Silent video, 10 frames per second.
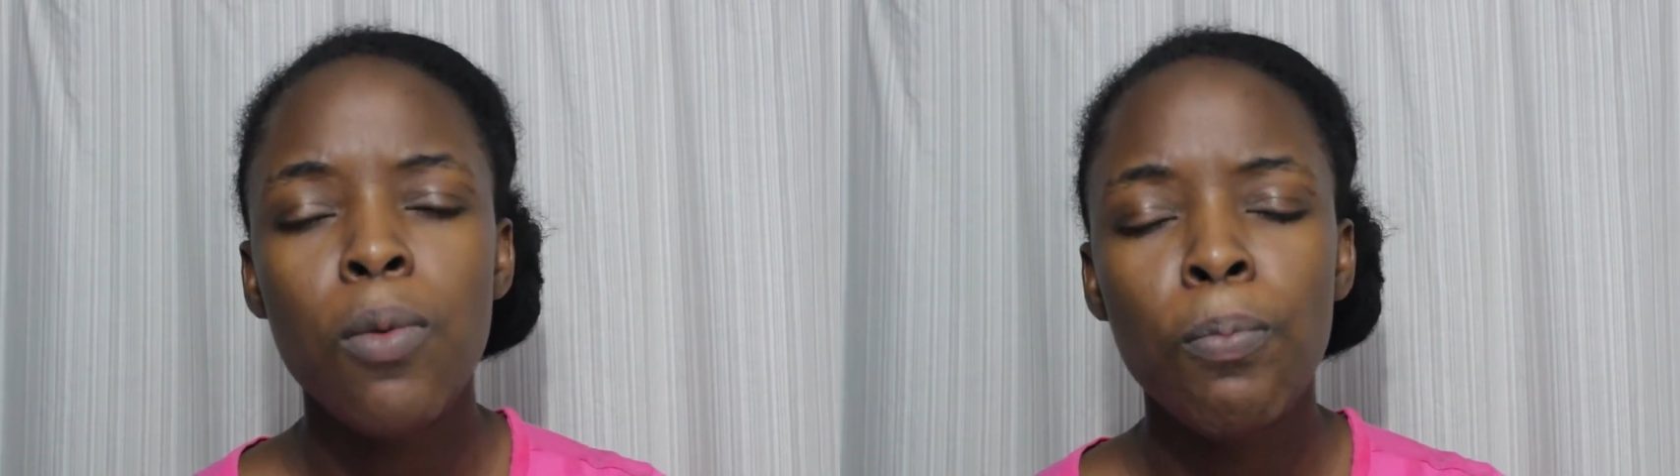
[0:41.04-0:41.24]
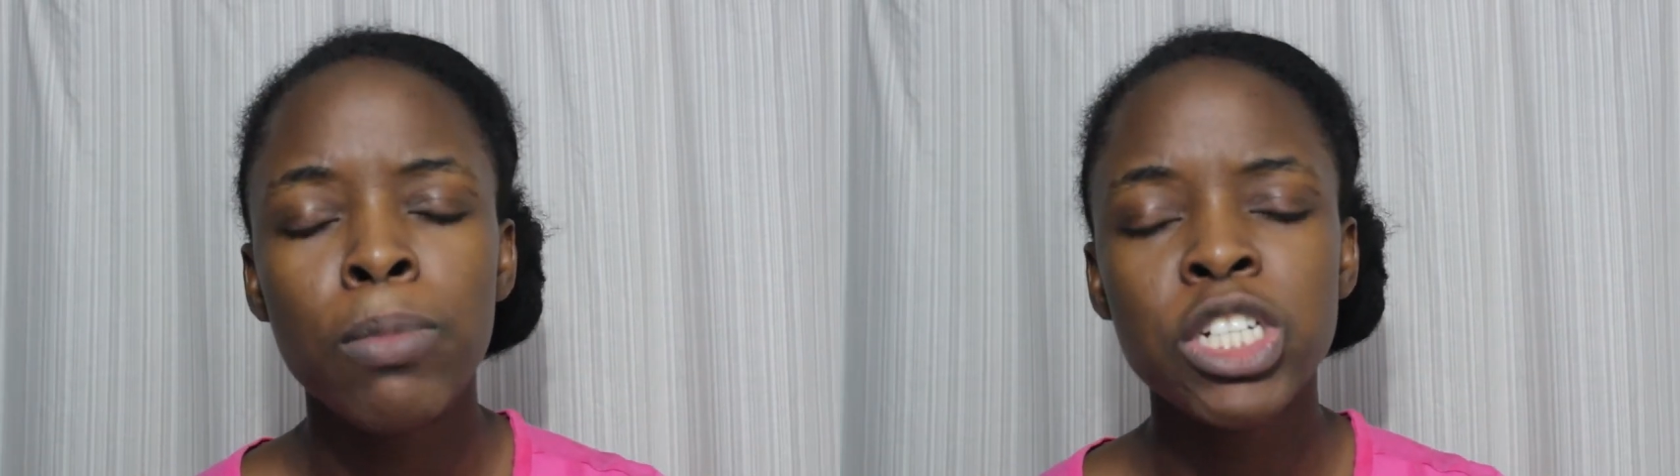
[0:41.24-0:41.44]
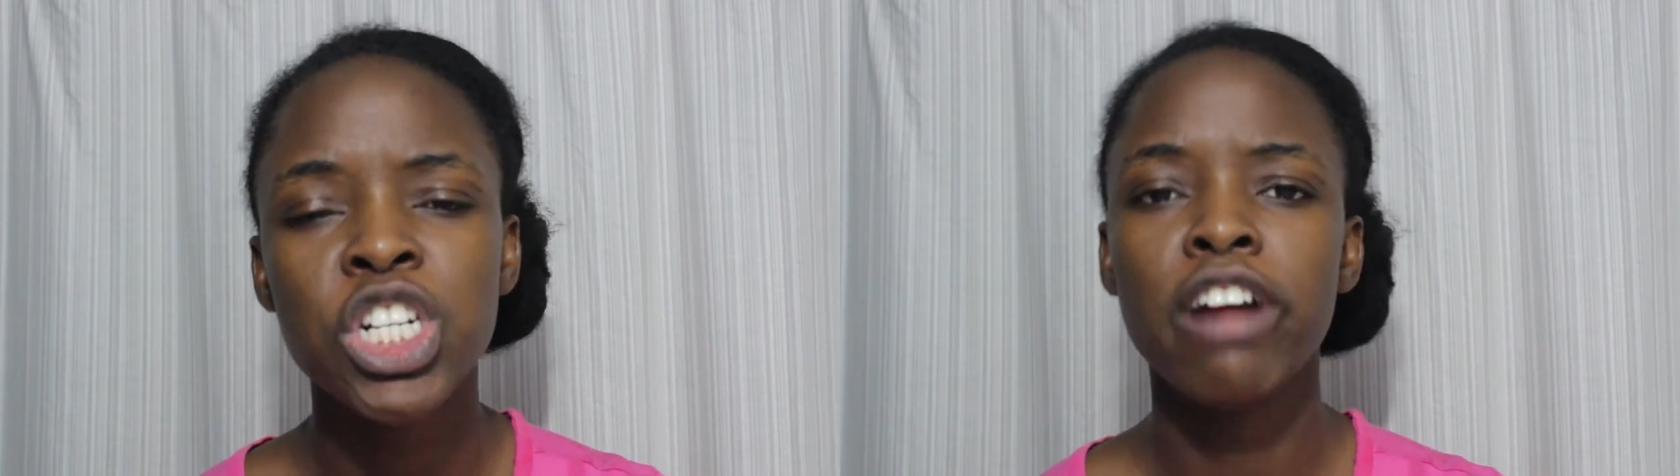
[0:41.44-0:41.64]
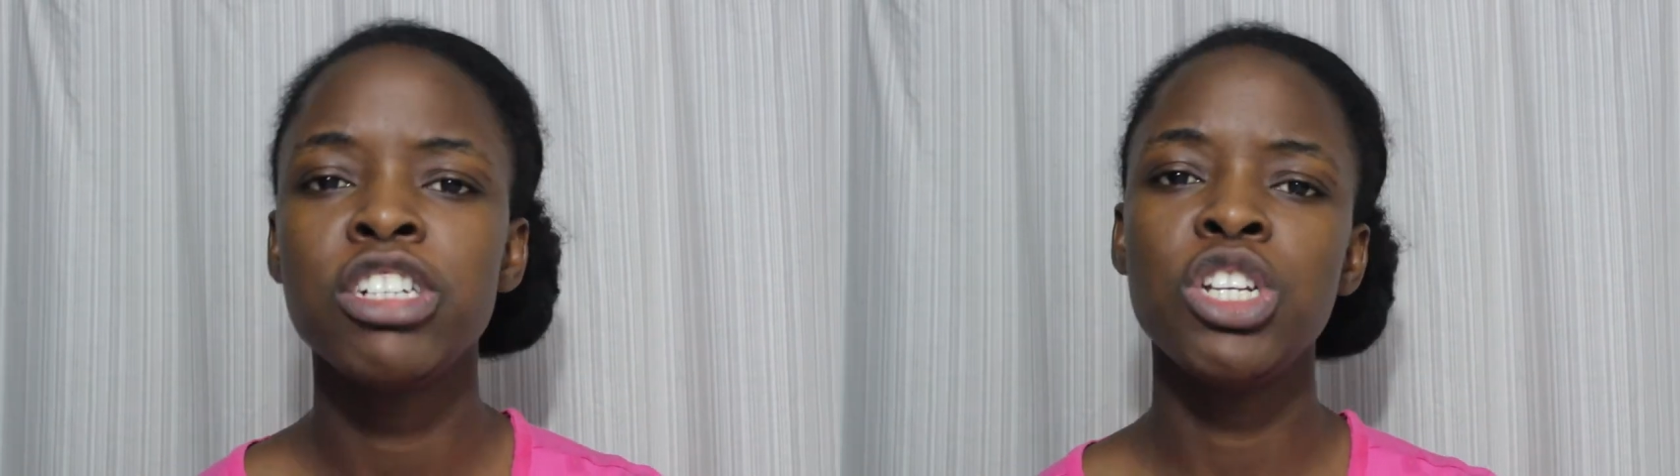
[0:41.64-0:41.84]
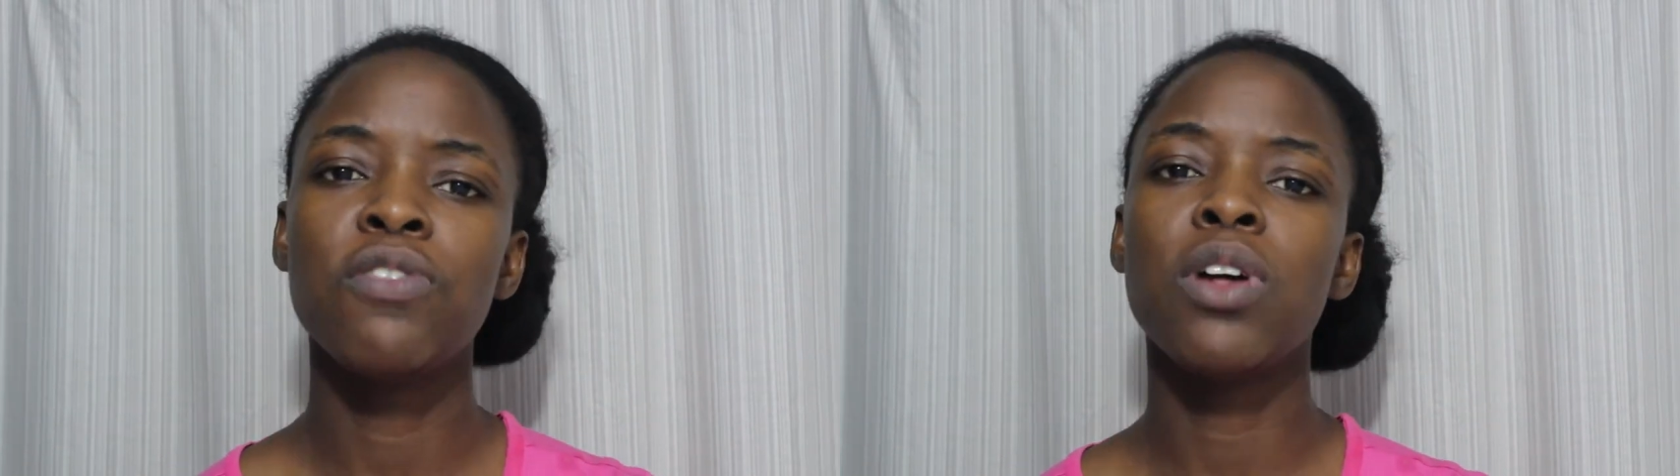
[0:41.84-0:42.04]

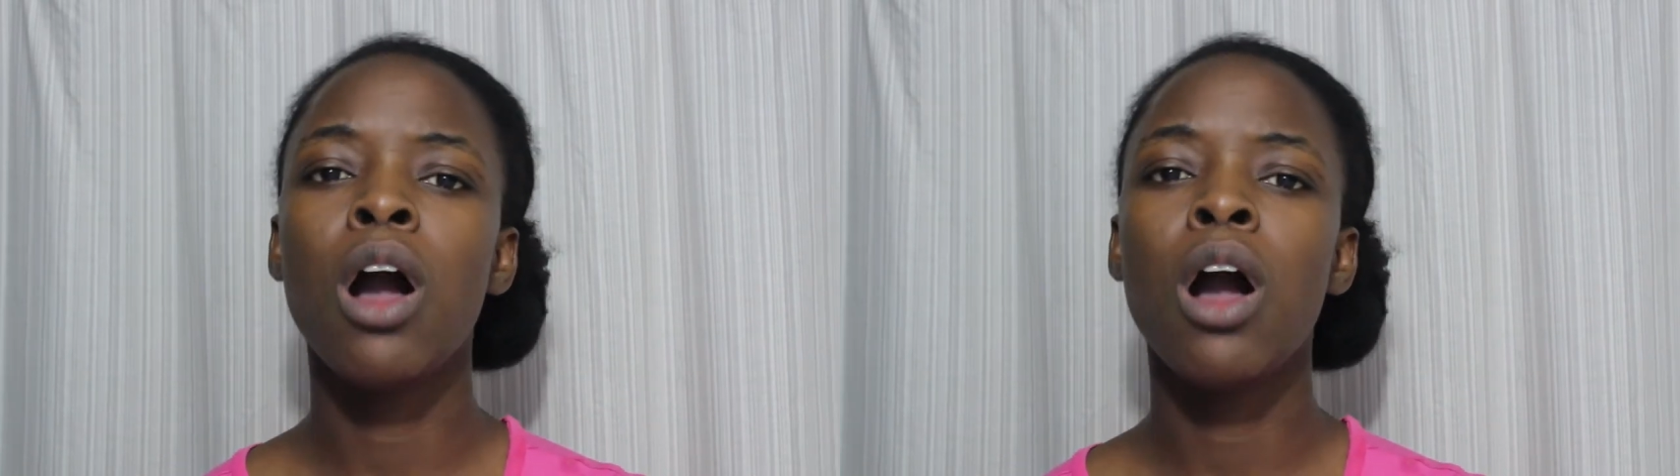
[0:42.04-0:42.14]
majority of the